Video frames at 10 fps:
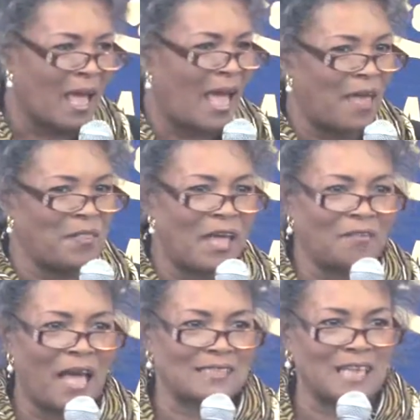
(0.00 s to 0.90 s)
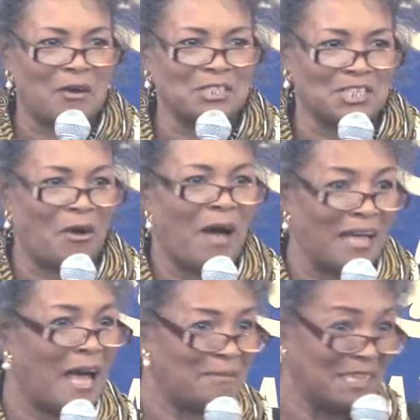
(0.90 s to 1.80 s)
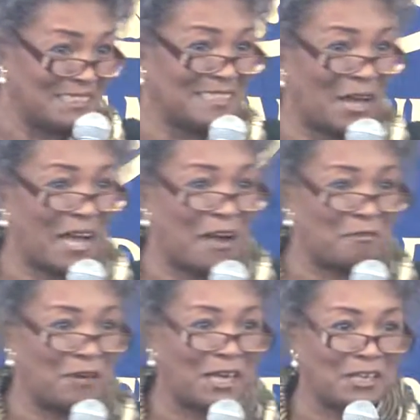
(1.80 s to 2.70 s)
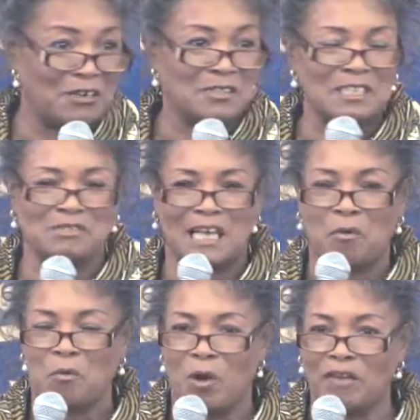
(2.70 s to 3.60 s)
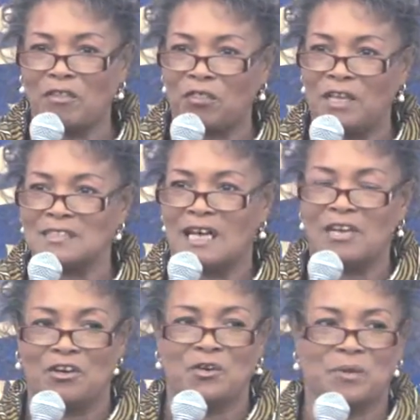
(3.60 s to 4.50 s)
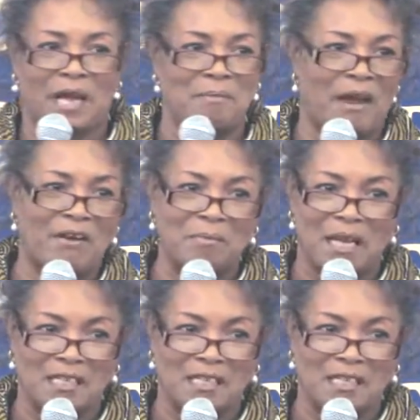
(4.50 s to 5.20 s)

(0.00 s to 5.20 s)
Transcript: and that's our joke. Isn't that kind of funny? You know, it was like one of the things I learned when I married my